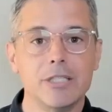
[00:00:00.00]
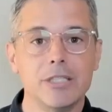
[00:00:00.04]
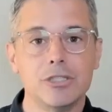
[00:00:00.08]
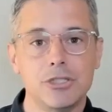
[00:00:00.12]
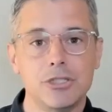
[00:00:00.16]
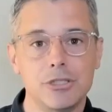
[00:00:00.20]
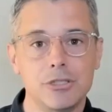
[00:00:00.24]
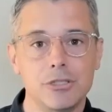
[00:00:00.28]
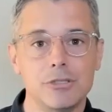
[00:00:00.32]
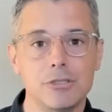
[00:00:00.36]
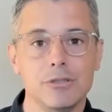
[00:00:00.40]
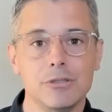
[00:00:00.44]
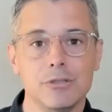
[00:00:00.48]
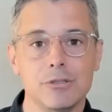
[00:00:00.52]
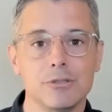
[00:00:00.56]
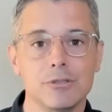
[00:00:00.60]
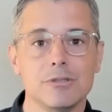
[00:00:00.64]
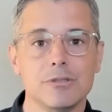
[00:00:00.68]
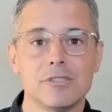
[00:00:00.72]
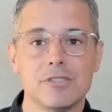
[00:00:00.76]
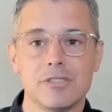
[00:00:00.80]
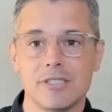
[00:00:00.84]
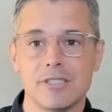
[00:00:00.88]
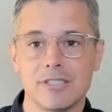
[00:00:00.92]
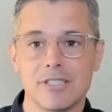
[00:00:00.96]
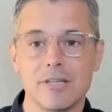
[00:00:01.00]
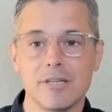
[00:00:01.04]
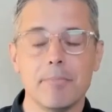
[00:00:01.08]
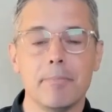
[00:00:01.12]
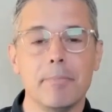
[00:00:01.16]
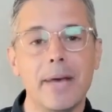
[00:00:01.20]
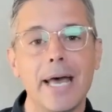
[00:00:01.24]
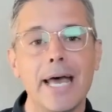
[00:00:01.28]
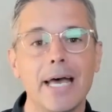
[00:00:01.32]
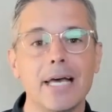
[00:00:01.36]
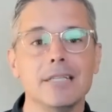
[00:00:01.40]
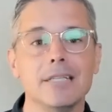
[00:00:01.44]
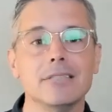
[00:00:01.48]
choose to
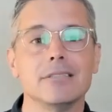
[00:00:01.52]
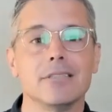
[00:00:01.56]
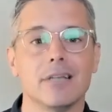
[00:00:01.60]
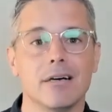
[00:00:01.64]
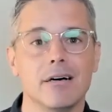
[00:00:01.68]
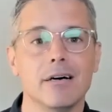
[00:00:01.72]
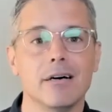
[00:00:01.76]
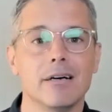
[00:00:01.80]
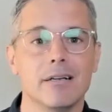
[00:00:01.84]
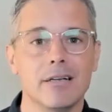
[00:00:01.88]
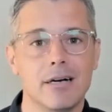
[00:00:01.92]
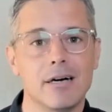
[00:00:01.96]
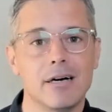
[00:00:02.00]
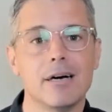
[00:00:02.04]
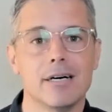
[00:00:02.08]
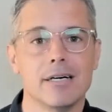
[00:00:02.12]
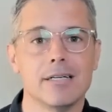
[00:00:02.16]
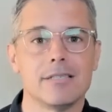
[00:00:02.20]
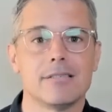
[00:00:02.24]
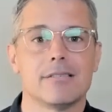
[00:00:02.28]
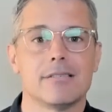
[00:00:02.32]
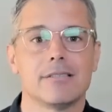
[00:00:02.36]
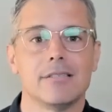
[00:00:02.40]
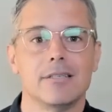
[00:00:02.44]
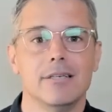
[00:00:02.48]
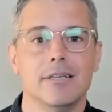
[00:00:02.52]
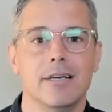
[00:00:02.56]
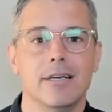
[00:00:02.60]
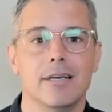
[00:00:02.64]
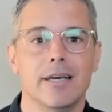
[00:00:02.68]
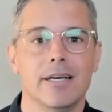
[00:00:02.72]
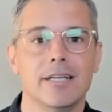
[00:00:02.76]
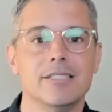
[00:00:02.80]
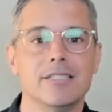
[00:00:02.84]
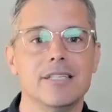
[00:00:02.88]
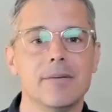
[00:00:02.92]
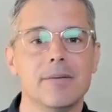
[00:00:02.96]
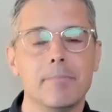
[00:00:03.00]
depend on us
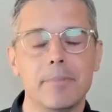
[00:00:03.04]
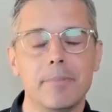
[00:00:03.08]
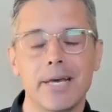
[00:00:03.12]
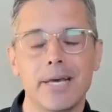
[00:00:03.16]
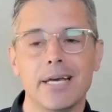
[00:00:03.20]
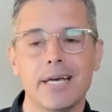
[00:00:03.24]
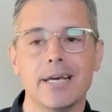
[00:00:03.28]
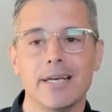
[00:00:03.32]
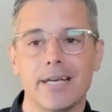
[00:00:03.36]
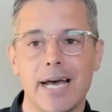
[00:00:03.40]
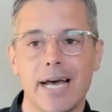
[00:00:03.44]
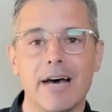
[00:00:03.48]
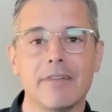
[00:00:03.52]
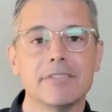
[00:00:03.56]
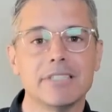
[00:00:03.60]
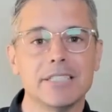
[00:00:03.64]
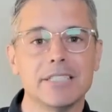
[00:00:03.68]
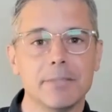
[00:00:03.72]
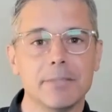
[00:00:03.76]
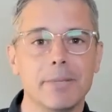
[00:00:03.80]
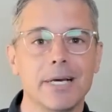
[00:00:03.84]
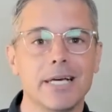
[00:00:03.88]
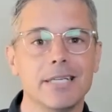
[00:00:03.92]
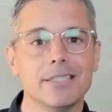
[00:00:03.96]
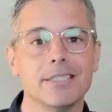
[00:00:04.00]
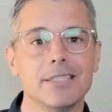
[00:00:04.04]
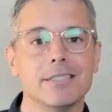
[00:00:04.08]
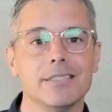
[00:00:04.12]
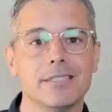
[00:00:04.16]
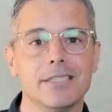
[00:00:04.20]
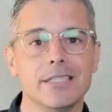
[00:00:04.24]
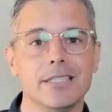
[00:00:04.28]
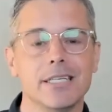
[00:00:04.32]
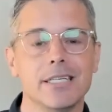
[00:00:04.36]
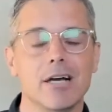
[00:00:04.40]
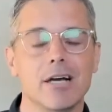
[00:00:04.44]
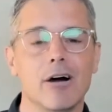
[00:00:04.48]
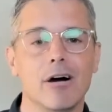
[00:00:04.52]
and have a
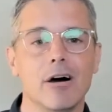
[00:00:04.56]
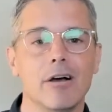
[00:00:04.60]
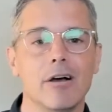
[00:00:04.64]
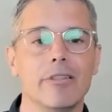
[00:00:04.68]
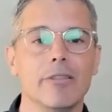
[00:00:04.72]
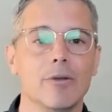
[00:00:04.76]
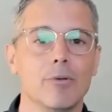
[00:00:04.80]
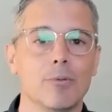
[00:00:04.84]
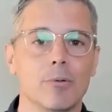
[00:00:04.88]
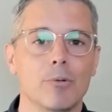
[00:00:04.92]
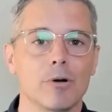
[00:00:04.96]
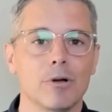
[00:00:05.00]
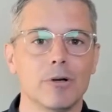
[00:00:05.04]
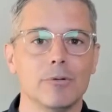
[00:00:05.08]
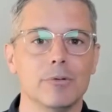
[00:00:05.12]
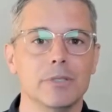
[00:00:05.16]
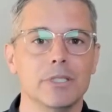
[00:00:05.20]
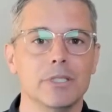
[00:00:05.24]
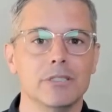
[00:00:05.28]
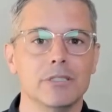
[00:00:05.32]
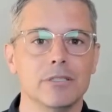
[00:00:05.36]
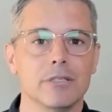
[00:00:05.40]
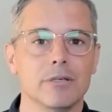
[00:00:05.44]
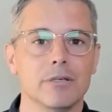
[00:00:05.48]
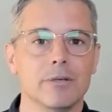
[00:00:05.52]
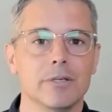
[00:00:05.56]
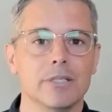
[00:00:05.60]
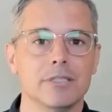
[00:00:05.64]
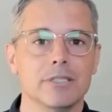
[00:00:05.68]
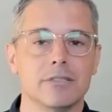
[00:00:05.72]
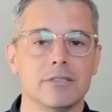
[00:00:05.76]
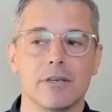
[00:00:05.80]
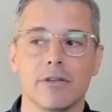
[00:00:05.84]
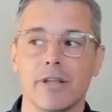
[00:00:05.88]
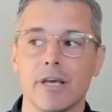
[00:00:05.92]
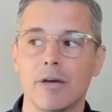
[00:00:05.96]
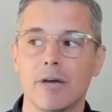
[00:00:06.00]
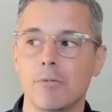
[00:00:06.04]
dependency on the work we do. And
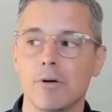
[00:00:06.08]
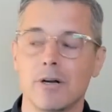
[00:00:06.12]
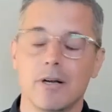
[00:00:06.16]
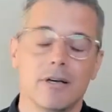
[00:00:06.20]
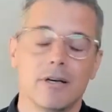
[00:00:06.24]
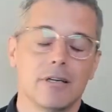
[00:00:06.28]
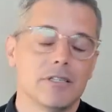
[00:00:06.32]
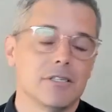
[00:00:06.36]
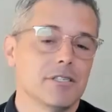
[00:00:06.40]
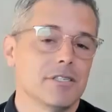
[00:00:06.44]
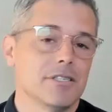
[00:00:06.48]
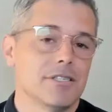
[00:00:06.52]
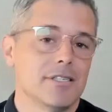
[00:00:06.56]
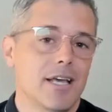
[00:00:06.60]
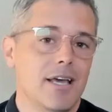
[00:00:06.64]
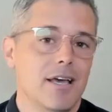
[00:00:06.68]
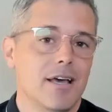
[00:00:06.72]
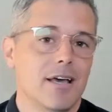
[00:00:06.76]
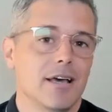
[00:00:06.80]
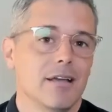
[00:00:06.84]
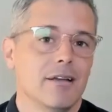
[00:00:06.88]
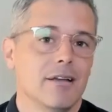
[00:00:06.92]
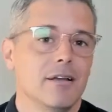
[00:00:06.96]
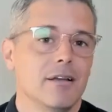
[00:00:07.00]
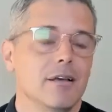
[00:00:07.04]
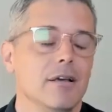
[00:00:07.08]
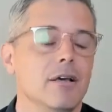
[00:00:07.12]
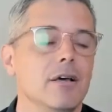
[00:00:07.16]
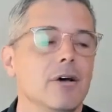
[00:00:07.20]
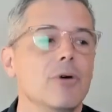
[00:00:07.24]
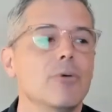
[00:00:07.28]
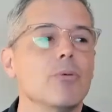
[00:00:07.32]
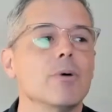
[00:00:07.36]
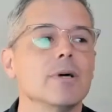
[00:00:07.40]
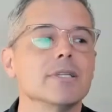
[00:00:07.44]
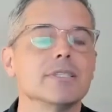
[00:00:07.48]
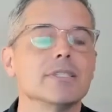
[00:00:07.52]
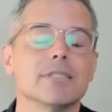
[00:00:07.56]
so they want to understand,
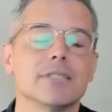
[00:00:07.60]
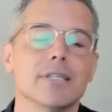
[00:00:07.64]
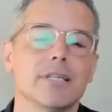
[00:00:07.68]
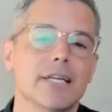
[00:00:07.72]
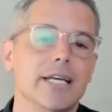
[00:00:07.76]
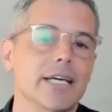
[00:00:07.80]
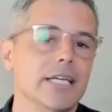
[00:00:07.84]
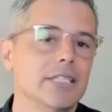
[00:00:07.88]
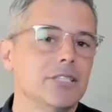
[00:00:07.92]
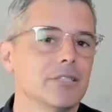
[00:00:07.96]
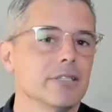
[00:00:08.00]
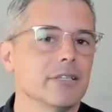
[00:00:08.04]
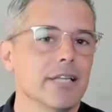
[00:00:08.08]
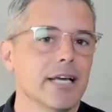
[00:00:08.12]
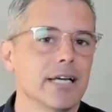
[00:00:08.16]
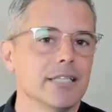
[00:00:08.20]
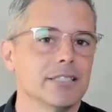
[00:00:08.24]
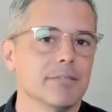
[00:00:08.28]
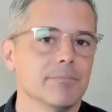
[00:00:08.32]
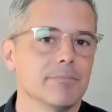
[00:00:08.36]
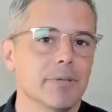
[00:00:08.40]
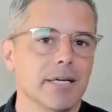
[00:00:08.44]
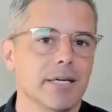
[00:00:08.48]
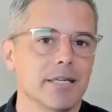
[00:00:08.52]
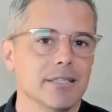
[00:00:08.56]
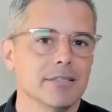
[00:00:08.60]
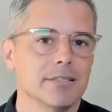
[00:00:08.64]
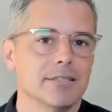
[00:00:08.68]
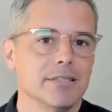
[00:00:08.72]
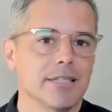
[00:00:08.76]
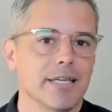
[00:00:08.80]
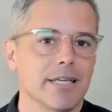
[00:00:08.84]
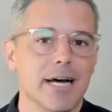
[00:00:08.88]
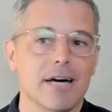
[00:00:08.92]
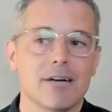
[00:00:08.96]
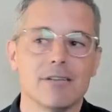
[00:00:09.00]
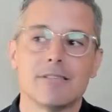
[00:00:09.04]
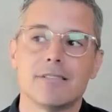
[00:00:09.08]
what's the nature of that
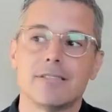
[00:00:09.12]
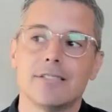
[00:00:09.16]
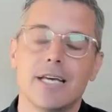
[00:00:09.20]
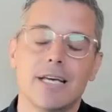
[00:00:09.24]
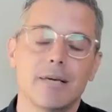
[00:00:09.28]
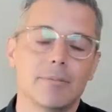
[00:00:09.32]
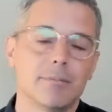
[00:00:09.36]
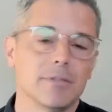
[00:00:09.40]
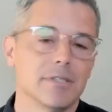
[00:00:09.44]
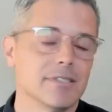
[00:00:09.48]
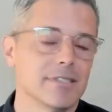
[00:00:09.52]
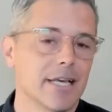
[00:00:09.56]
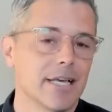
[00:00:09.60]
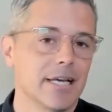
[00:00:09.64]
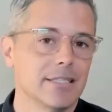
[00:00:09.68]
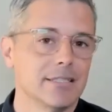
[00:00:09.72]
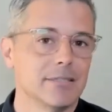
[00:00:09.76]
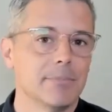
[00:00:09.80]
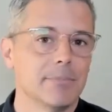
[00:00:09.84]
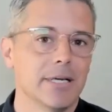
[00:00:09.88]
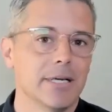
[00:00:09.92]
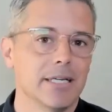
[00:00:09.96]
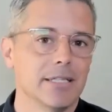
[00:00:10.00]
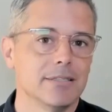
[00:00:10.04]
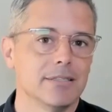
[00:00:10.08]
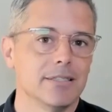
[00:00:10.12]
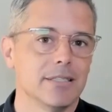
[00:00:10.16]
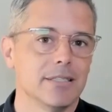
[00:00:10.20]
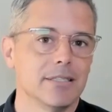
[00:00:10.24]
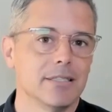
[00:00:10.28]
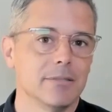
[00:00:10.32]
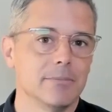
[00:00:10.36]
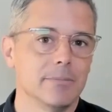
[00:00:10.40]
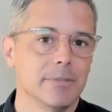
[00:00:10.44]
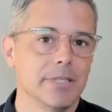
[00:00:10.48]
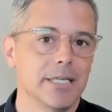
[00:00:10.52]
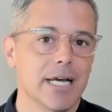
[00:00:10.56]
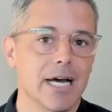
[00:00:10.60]
dependency? How stable is that dependency
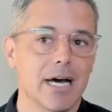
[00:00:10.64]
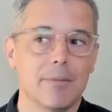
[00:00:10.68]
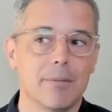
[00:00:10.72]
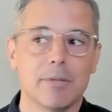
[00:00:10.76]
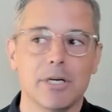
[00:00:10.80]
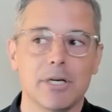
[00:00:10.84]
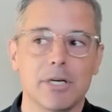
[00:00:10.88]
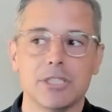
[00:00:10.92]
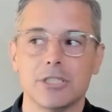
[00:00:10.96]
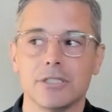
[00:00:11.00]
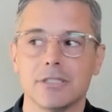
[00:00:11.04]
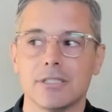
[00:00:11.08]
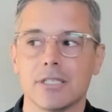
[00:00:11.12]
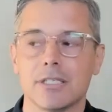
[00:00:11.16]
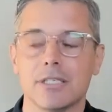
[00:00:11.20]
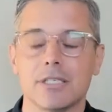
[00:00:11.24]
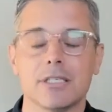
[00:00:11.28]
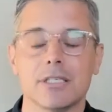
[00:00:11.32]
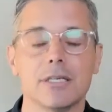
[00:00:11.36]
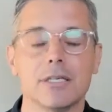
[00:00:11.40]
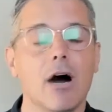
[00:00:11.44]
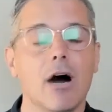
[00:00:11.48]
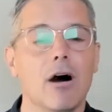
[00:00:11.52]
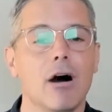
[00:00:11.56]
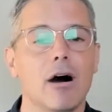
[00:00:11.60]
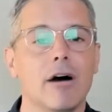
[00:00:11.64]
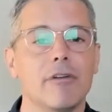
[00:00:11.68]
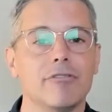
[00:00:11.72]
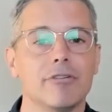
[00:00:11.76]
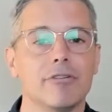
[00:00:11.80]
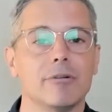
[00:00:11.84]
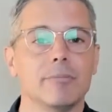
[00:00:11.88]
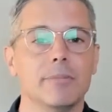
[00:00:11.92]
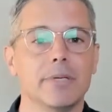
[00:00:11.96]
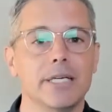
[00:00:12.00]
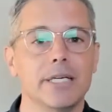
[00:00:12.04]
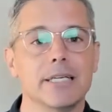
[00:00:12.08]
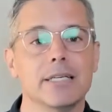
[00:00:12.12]
going to be? How much is it going to
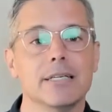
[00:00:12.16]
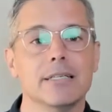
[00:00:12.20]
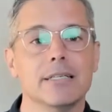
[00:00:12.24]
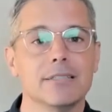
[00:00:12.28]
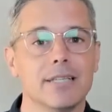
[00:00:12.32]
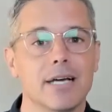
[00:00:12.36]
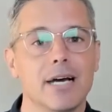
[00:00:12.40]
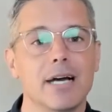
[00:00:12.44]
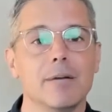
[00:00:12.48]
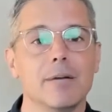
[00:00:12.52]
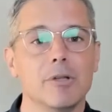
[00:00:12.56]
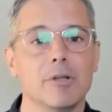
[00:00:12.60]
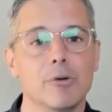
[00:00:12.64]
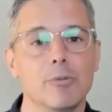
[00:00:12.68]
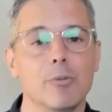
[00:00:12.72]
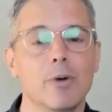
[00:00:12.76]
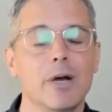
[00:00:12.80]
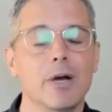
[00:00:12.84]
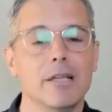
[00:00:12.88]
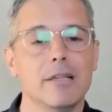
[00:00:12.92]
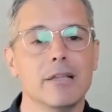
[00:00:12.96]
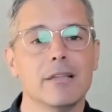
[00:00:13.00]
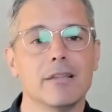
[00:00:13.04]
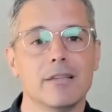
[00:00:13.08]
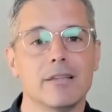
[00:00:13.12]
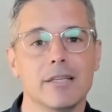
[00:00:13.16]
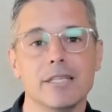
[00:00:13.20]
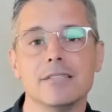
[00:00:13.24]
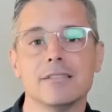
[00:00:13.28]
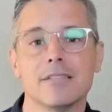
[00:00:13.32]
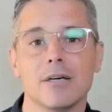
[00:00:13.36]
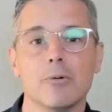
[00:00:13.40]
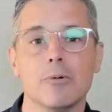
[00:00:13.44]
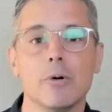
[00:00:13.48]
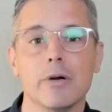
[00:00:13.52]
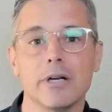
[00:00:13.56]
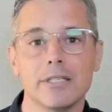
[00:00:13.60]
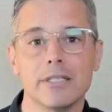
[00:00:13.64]
offer me in a timely way the things
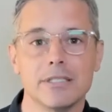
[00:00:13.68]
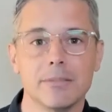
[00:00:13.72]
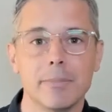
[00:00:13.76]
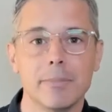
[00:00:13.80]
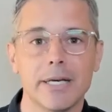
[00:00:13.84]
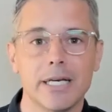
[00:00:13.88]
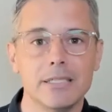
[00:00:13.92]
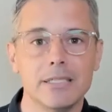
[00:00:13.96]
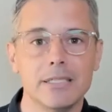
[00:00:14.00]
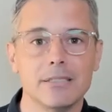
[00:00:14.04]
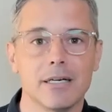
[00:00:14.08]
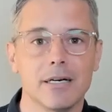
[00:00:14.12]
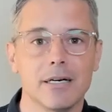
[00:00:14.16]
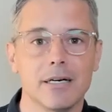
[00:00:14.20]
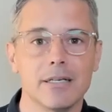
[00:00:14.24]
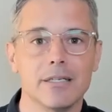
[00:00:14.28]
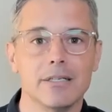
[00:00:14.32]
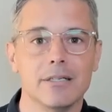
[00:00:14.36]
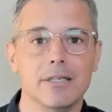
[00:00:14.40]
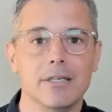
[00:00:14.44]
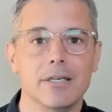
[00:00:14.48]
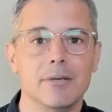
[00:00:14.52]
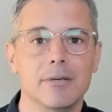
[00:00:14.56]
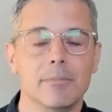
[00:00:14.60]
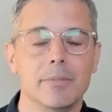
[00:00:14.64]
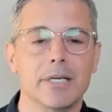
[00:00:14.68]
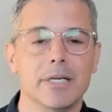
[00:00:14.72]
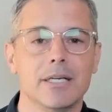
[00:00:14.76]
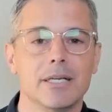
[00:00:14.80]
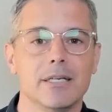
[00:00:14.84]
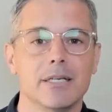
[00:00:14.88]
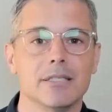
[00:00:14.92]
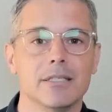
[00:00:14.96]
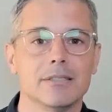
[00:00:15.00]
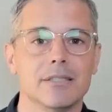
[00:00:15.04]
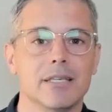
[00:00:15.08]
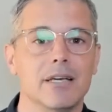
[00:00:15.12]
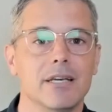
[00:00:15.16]
I want to depend on?
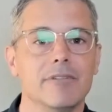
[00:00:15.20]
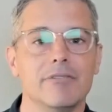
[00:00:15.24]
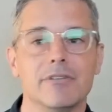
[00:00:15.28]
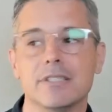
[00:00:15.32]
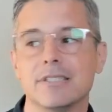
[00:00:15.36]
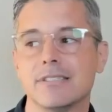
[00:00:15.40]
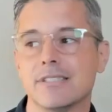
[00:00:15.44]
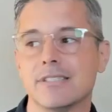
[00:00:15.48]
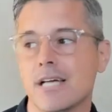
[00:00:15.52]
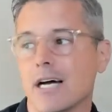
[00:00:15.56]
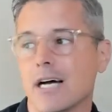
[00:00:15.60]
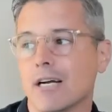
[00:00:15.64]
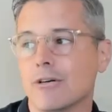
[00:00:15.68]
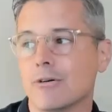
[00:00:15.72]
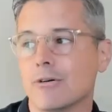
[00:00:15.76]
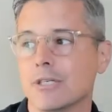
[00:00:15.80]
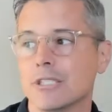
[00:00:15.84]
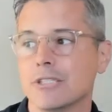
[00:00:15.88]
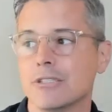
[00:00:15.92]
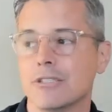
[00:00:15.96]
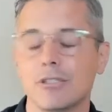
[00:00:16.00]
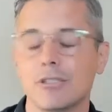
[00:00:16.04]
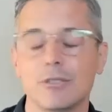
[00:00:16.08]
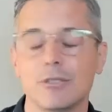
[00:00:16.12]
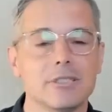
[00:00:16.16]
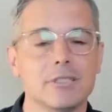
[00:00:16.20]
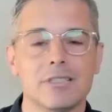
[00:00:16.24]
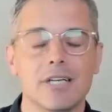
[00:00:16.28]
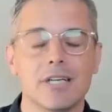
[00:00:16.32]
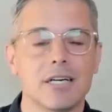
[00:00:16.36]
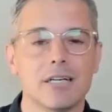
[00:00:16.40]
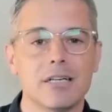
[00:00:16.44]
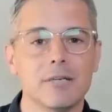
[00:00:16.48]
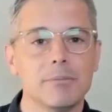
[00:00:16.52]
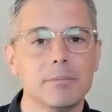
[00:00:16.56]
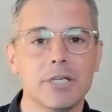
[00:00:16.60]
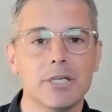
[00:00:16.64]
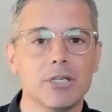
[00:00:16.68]
Because if it's not going to, it's not
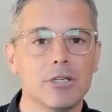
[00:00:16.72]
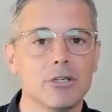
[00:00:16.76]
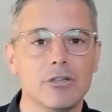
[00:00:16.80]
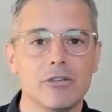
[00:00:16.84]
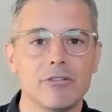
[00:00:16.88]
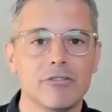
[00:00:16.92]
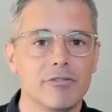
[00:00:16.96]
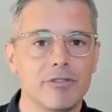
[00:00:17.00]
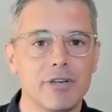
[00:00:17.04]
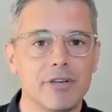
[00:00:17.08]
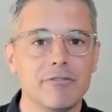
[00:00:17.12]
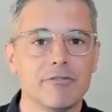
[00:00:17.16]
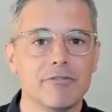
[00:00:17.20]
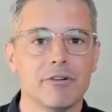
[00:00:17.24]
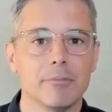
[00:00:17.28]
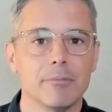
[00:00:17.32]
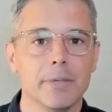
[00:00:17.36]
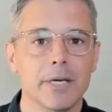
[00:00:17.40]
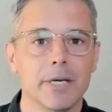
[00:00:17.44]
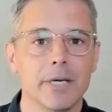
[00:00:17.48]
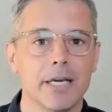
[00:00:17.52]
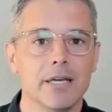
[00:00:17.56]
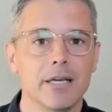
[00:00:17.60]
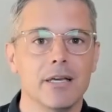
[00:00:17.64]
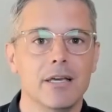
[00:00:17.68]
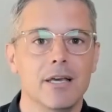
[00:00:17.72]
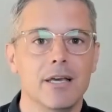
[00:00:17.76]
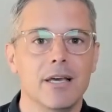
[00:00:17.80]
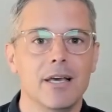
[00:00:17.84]
going to be a good fit for me.